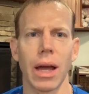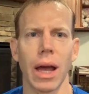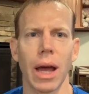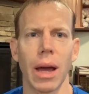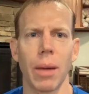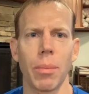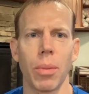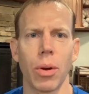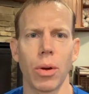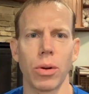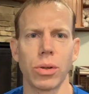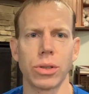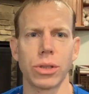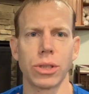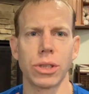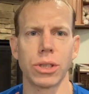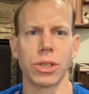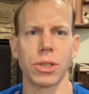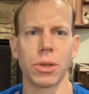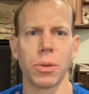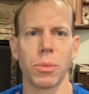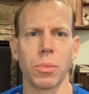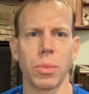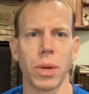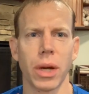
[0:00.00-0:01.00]
I posted
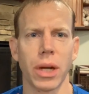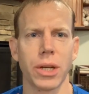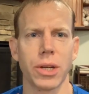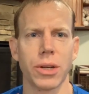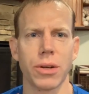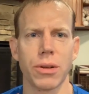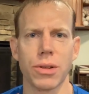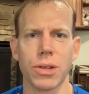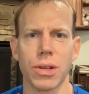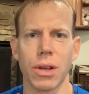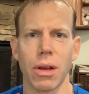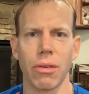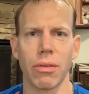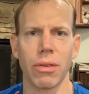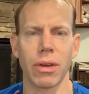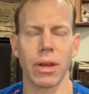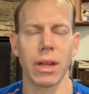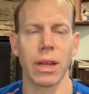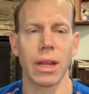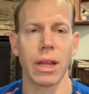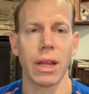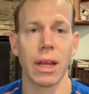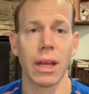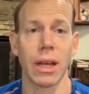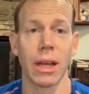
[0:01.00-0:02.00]
some pictures of it.
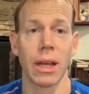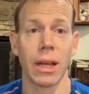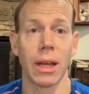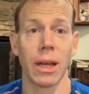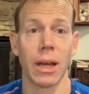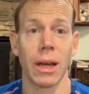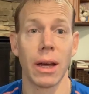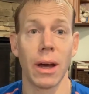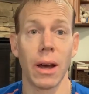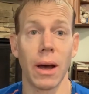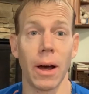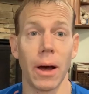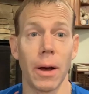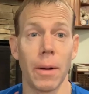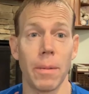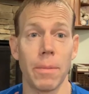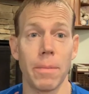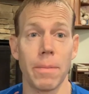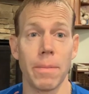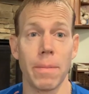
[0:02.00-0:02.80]
Um,